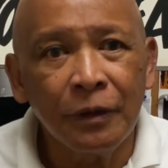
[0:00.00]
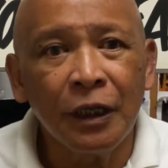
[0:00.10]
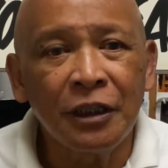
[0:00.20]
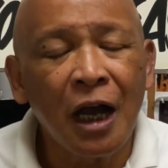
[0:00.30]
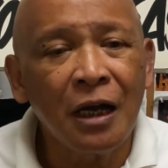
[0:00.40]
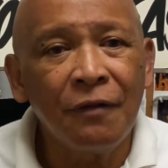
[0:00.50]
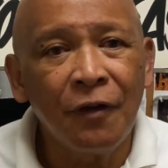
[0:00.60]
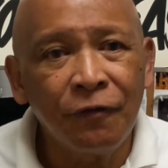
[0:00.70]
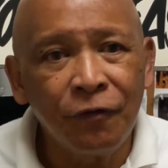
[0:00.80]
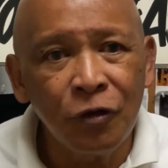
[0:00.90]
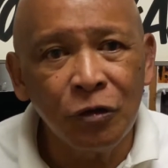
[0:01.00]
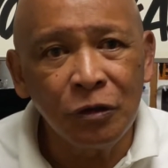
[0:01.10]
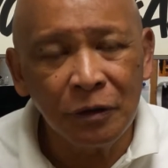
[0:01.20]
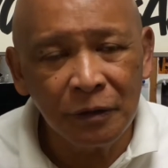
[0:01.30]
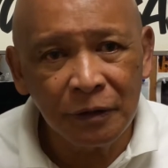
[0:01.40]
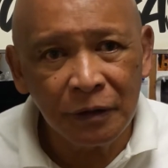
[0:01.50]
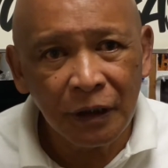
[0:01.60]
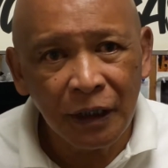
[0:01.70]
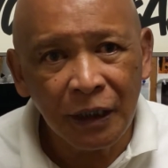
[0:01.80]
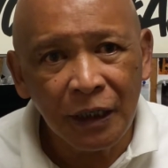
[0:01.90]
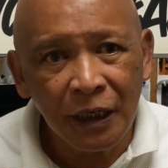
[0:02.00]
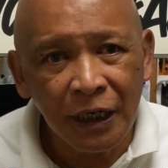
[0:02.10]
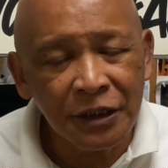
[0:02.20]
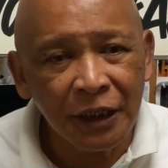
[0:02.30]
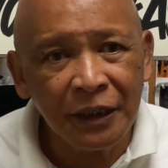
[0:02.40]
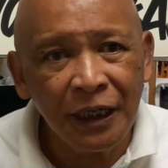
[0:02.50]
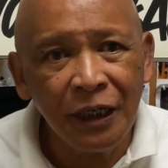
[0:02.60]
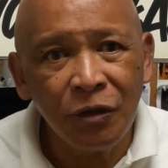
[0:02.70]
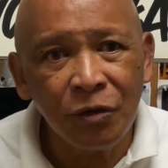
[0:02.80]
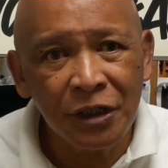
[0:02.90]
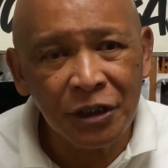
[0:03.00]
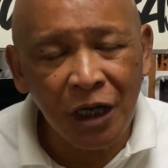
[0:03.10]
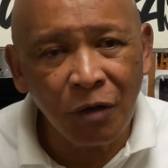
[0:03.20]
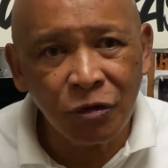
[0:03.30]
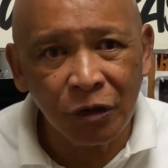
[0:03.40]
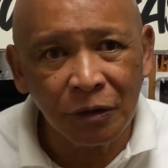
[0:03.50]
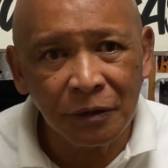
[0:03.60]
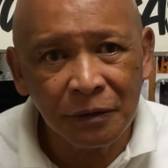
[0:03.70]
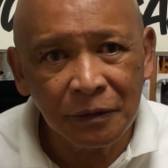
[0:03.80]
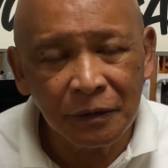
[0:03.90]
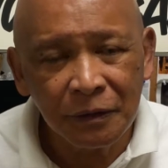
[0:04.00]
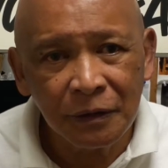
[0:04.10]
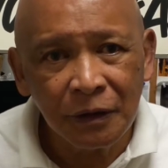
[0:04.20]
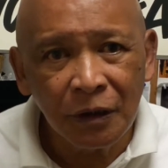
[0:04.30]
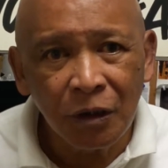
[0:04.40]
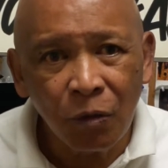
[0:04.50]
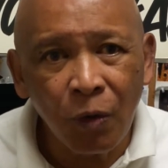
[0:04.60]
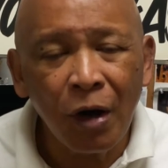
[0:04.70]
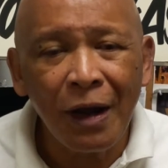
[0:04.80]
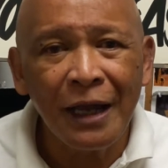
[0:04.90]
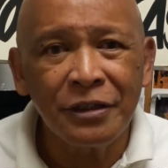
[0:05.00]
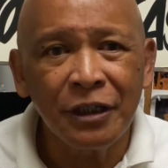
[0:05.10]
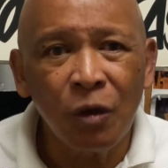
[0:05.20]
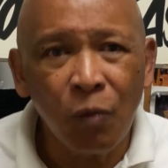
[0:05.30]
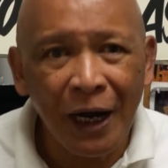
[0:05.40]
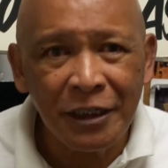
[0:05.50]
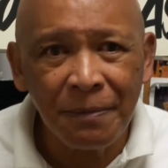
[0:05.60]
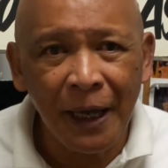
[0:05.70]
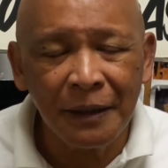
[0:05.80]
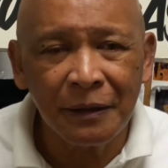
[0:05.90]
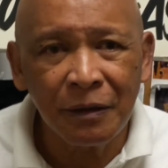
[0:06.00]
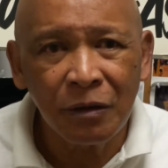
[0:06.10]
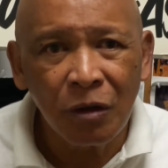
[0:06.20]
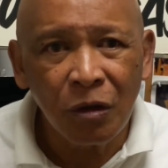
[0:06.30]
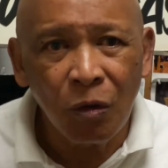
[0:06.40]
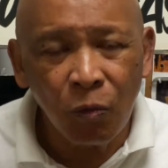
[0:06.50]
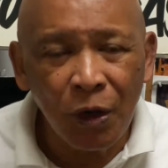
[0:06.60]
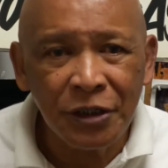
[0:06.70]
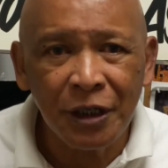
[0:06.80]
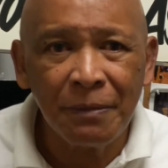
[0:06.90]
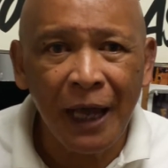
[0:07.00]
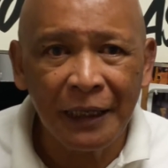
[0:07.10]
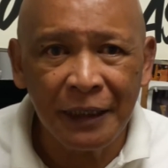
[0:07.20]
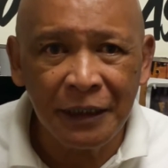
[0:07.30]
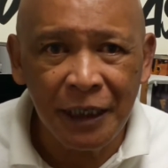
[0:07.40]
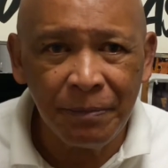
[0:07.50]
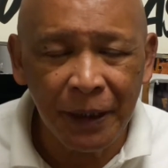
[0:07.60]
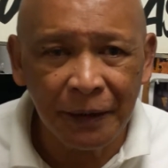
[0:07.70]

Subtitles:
The tongue of a fool is the key to his counsel, whereas in a wise man, wisdom hath in keeping.